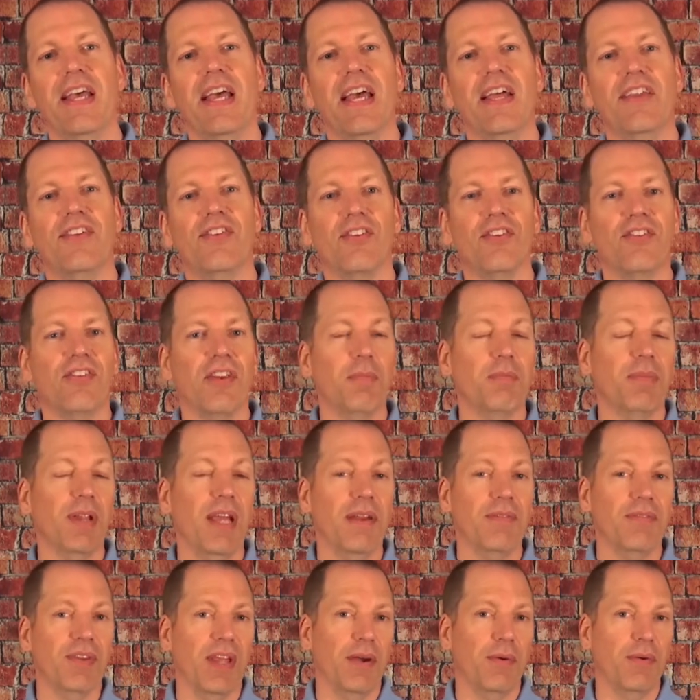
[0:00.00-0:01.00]
And so
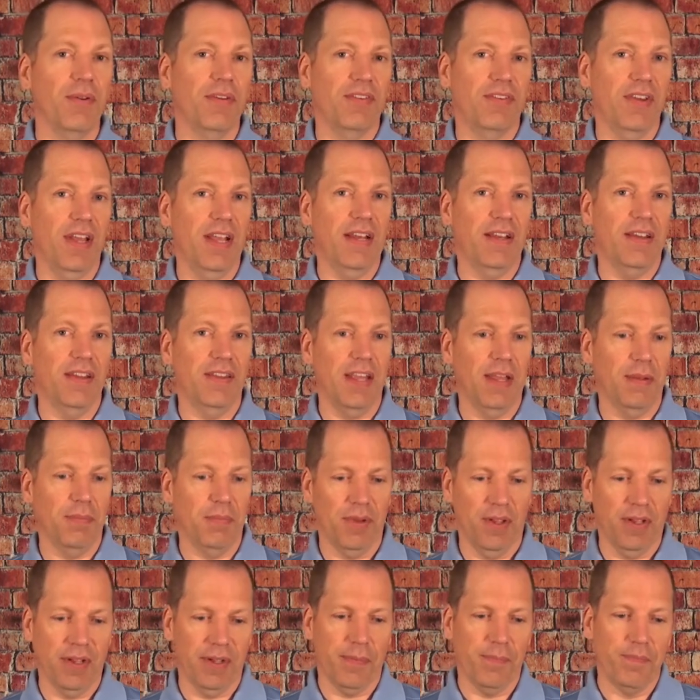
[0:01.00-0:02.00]
sometimes I would say to them,
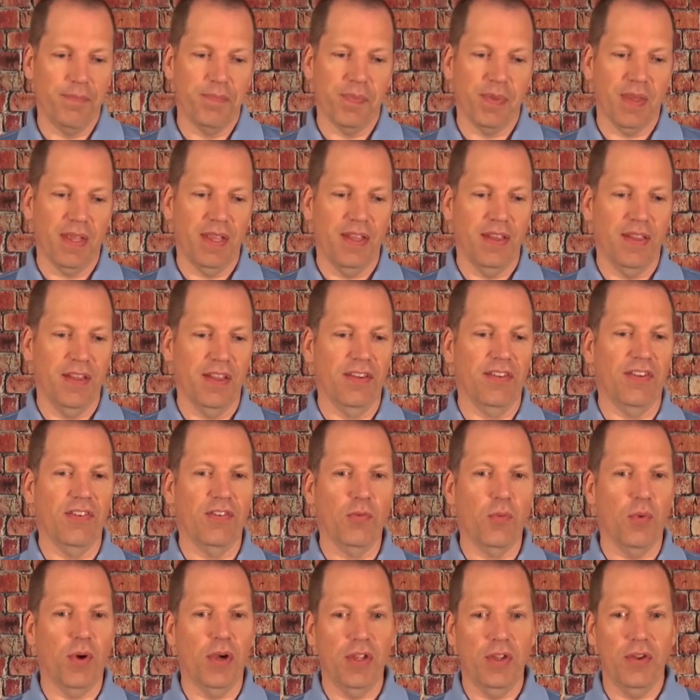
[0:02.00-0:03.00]
look, this is
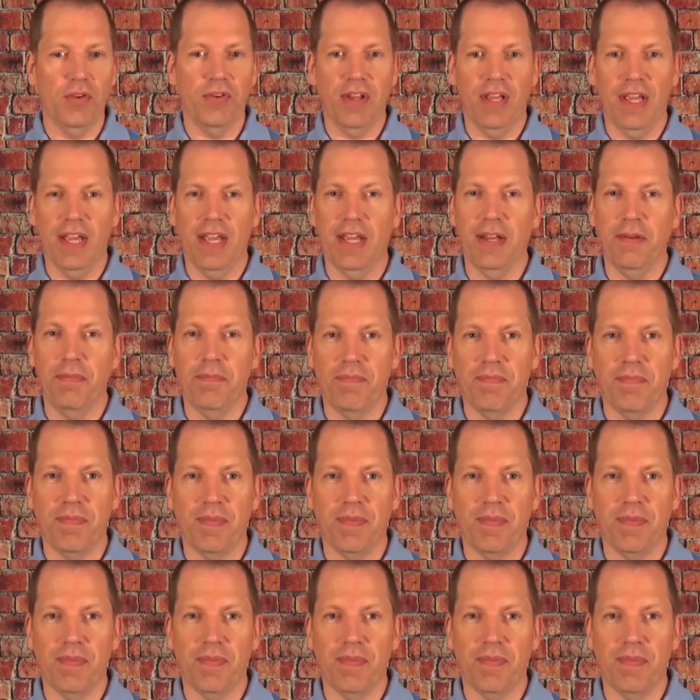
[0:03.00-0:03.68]
what you did.